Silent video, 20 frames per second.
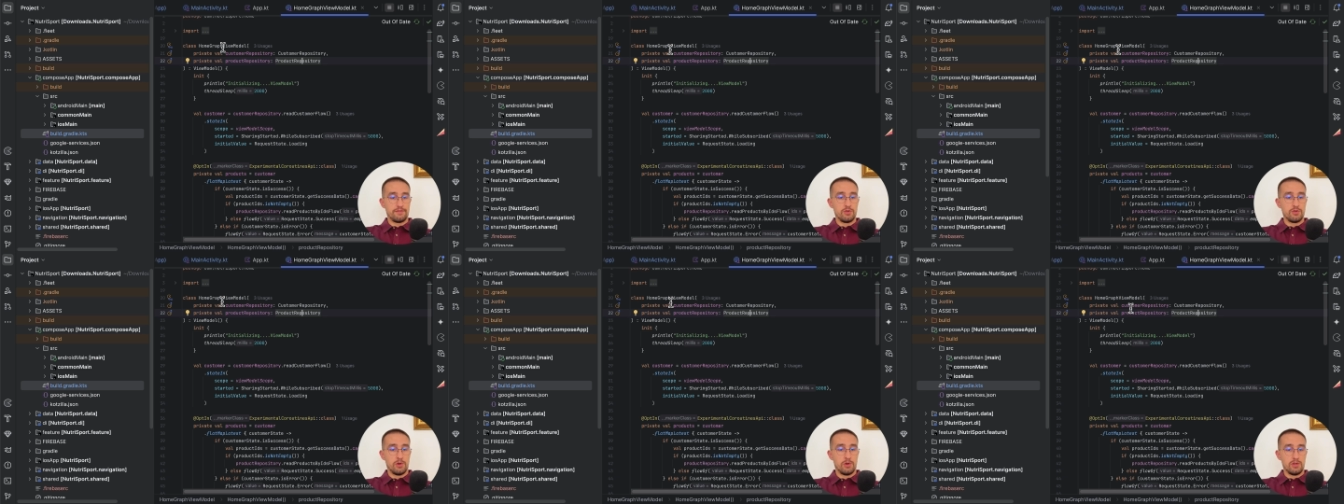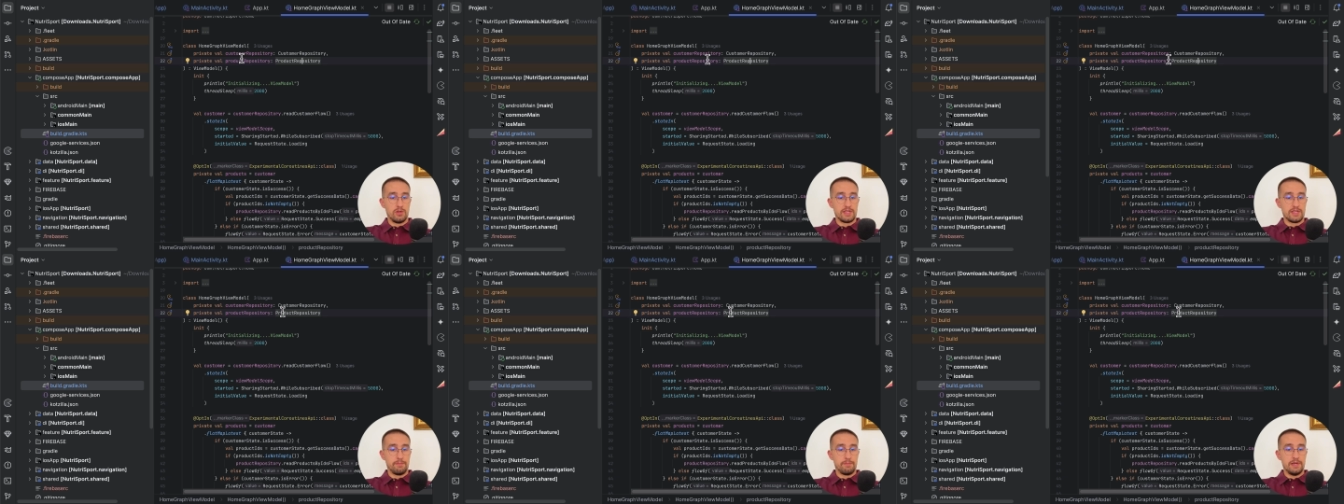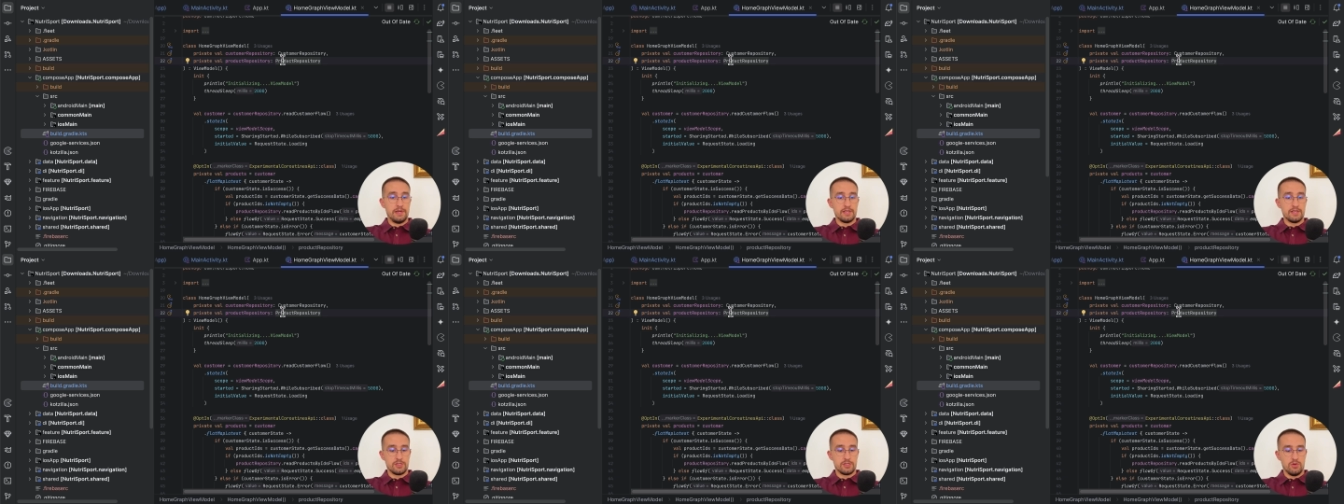view model
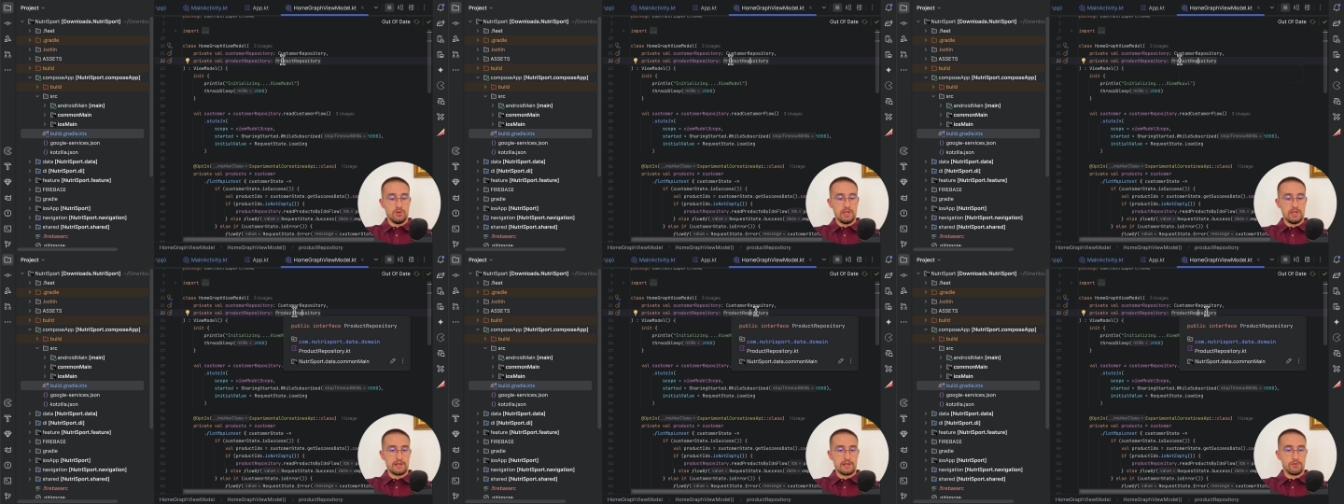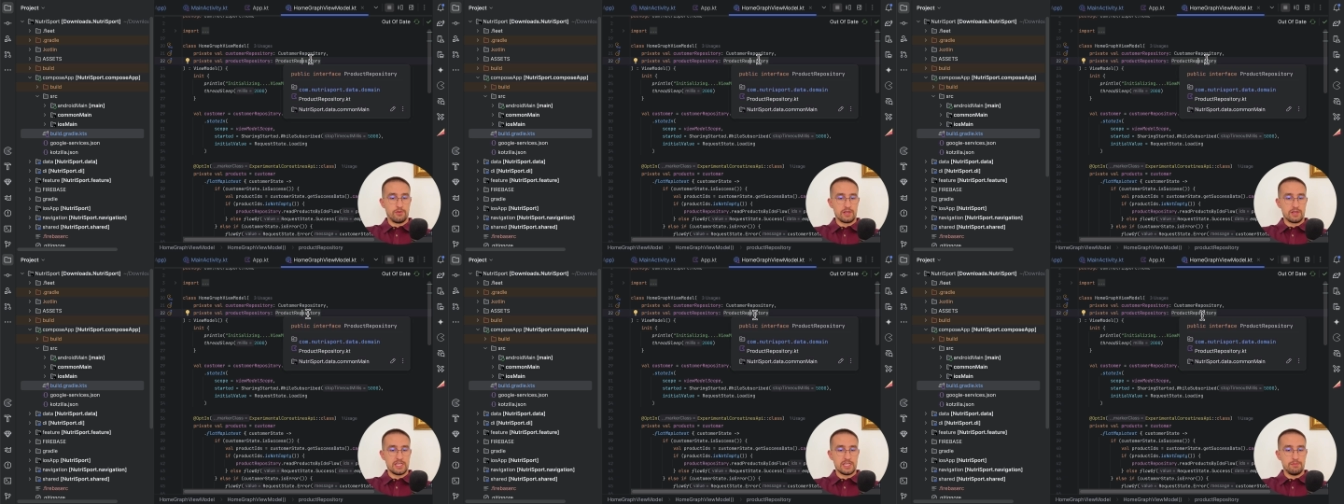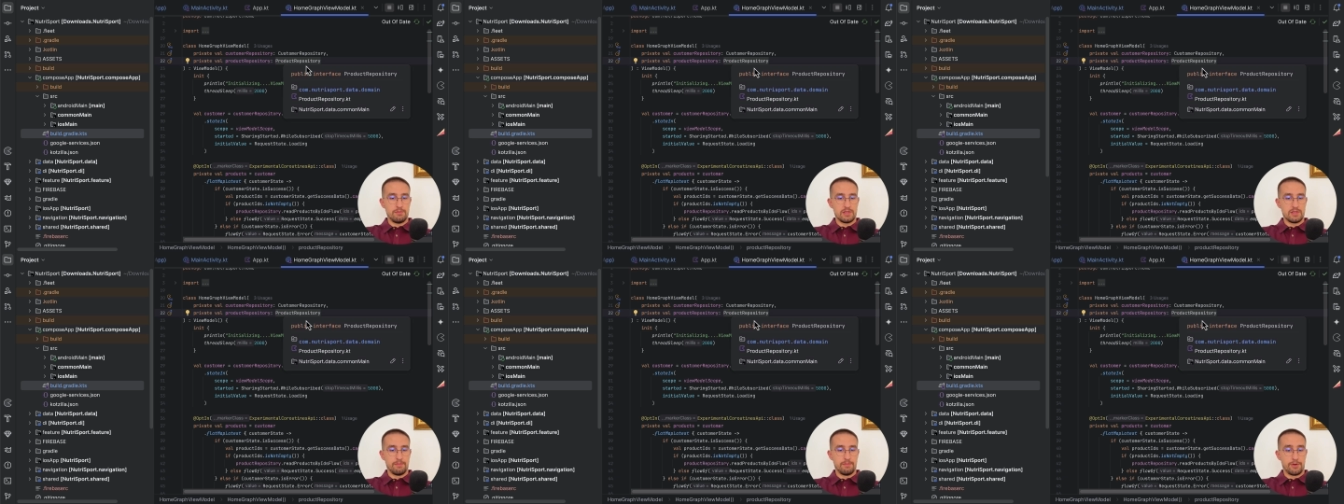depends on, like for
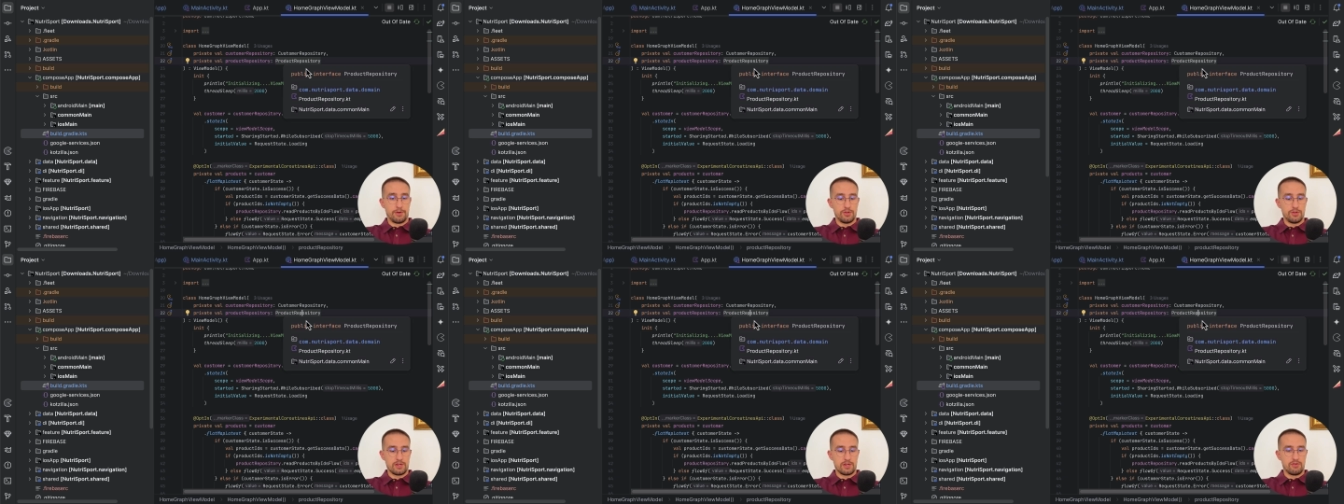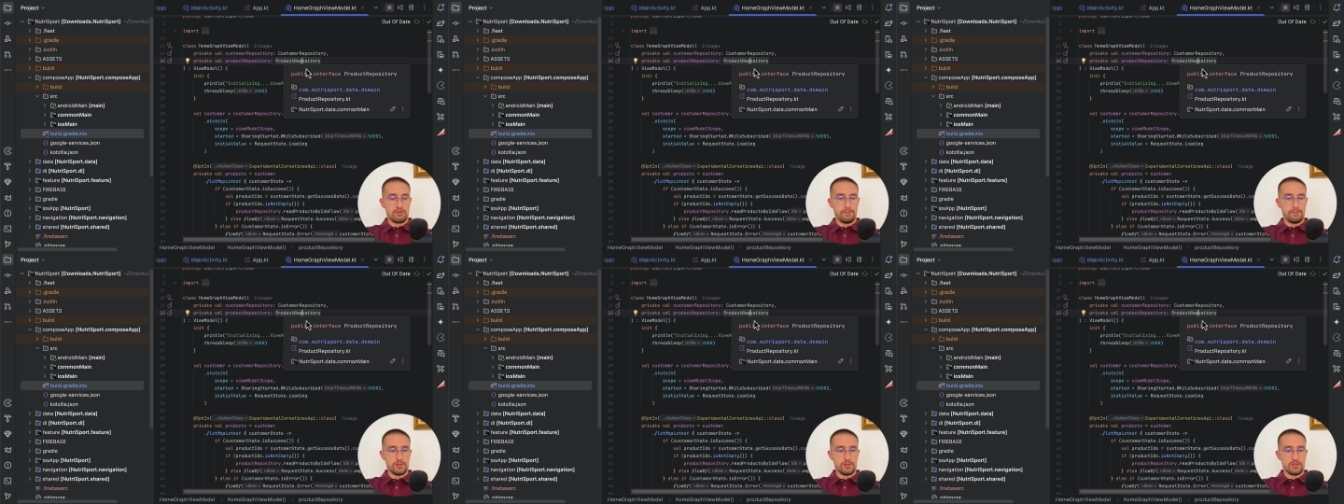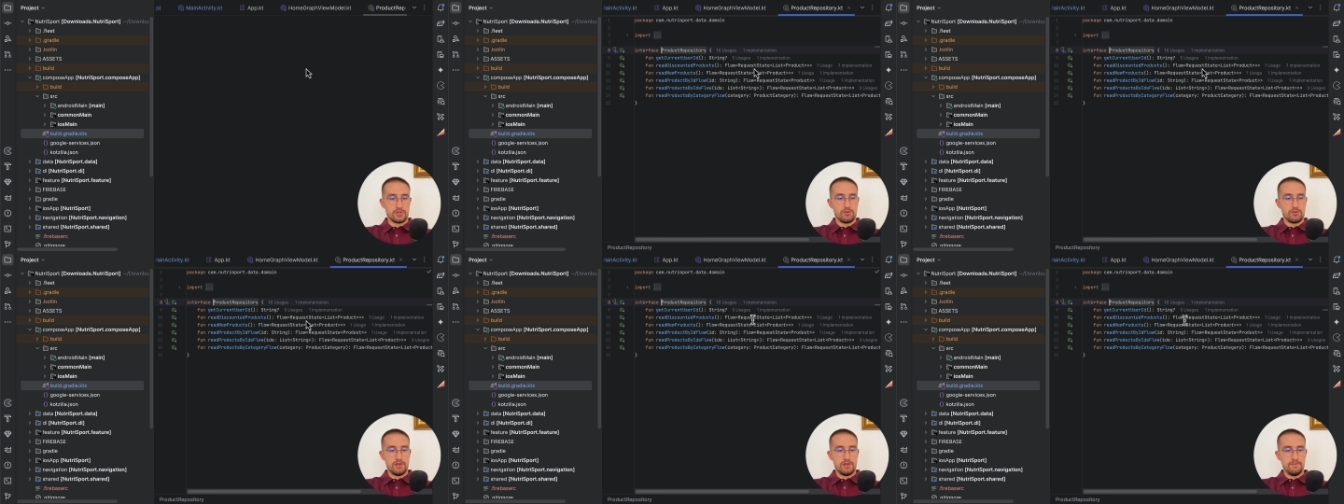example the product
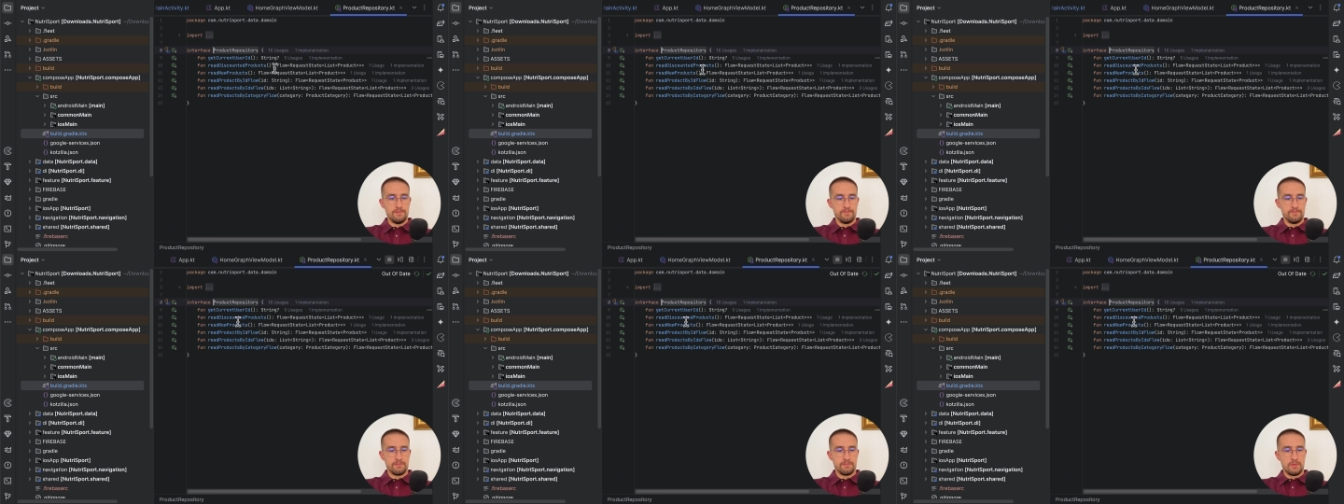repository.